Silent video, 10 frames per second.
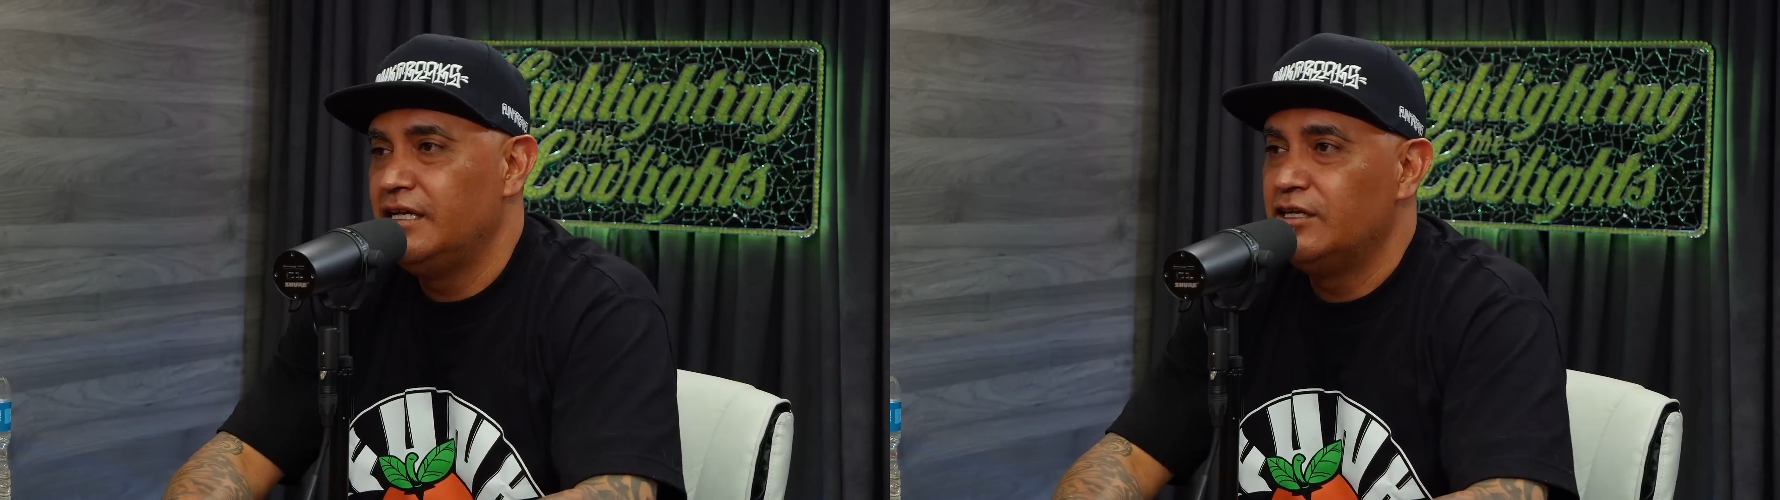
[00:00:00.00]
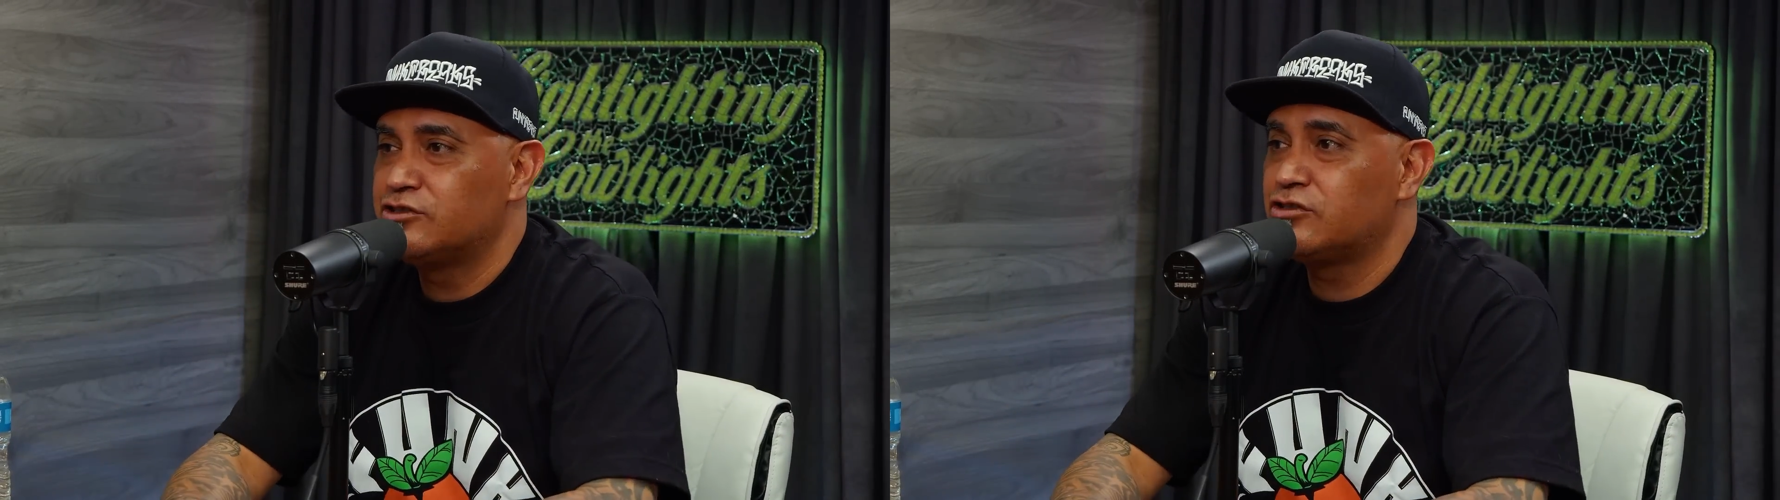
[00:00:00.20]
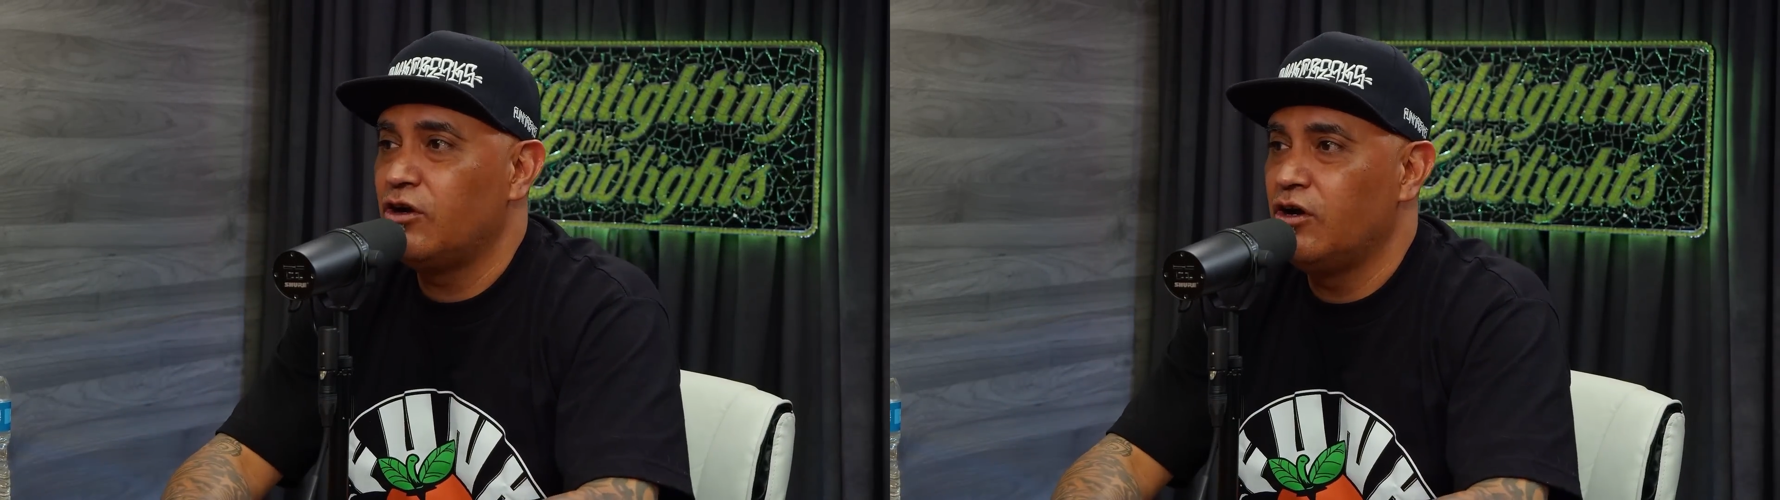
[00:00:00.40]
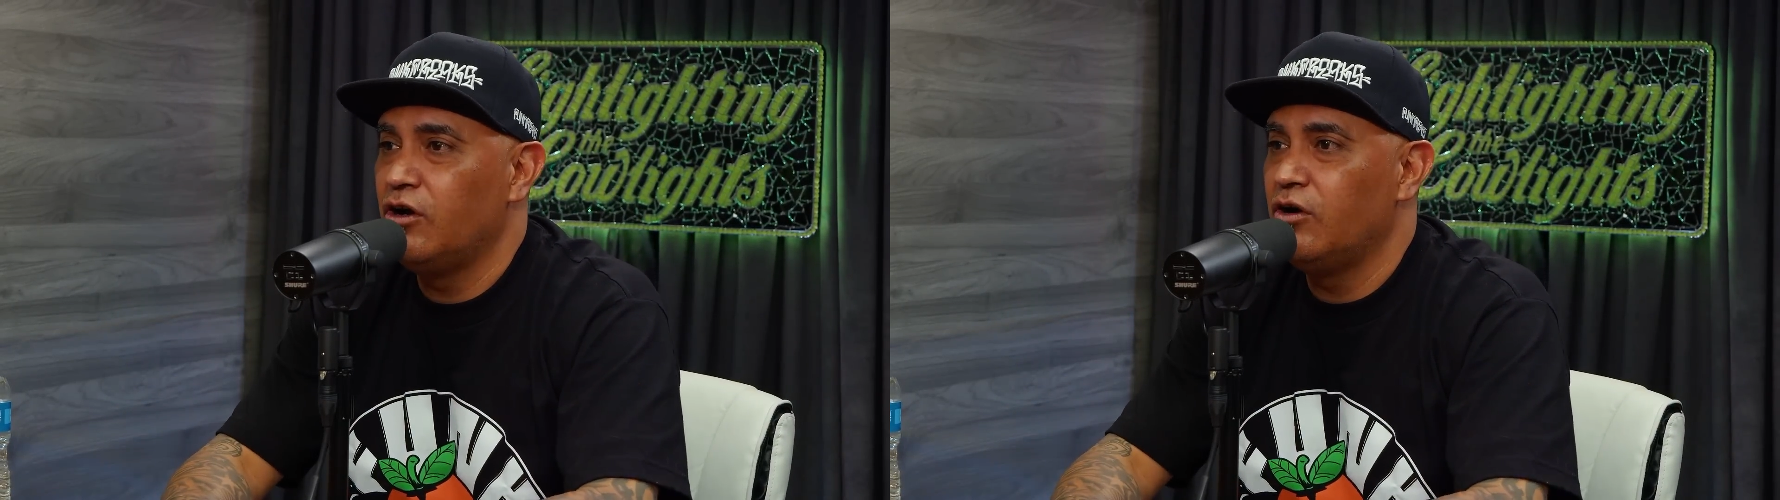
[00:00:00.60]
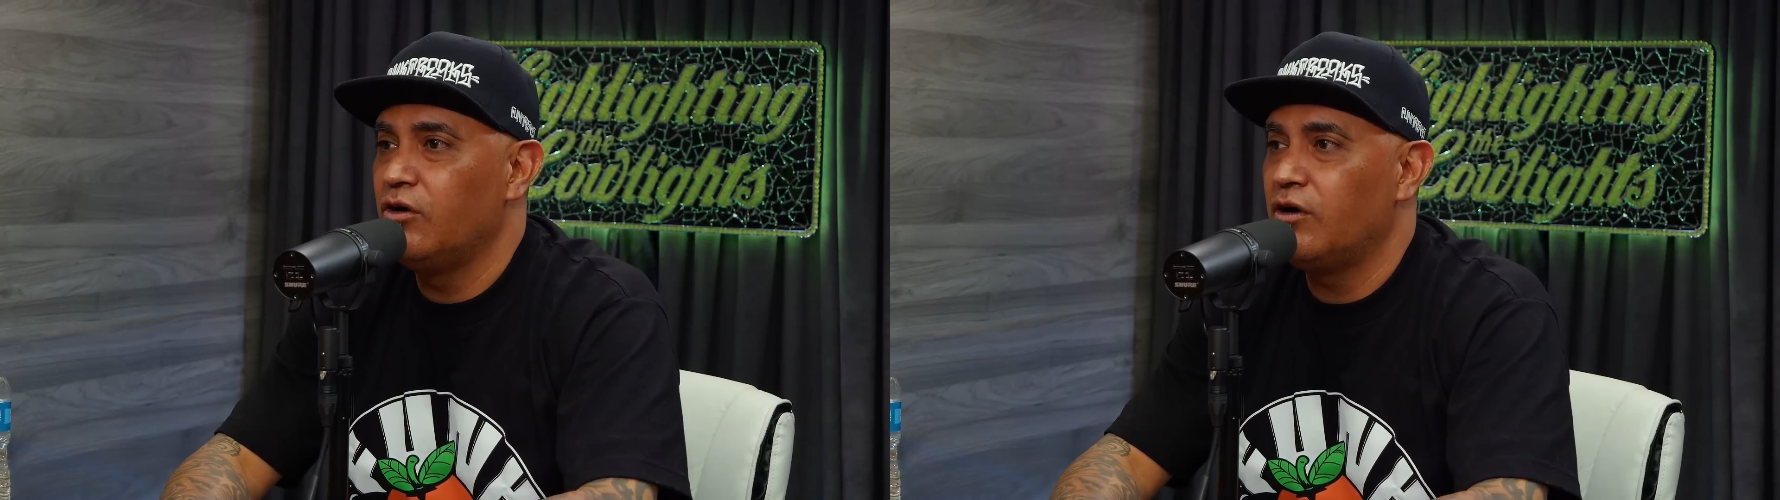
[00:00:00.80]

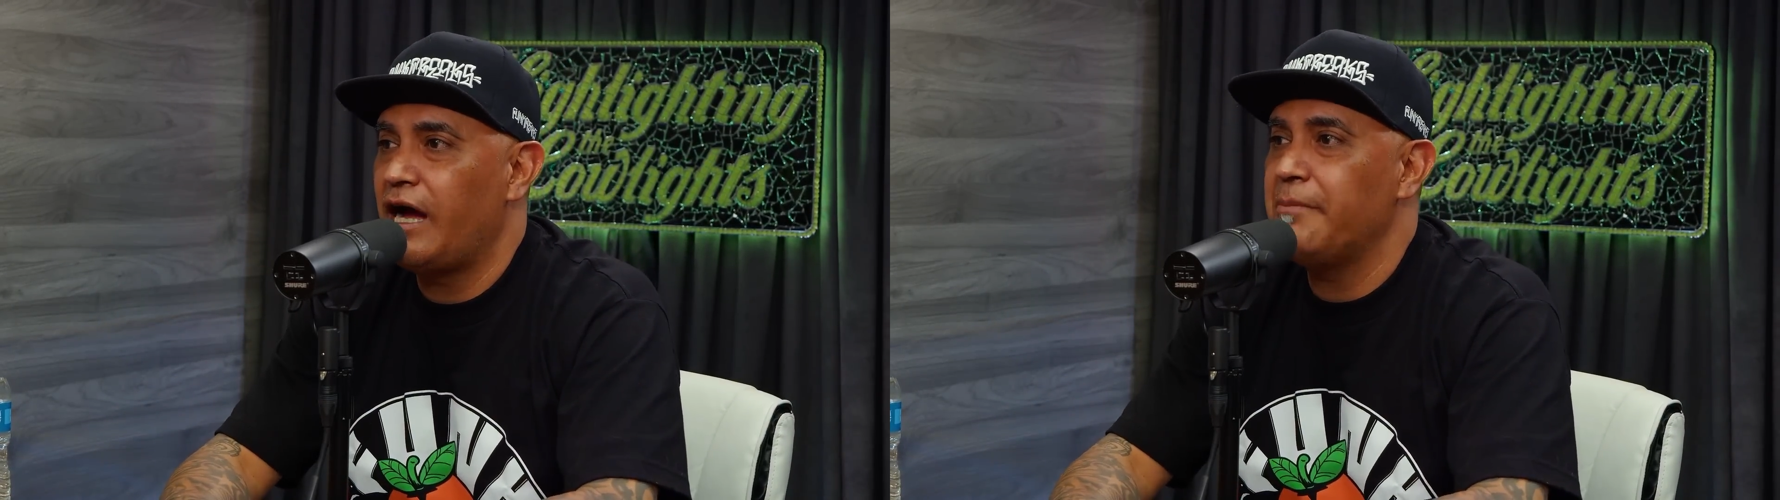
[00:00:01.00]
So, I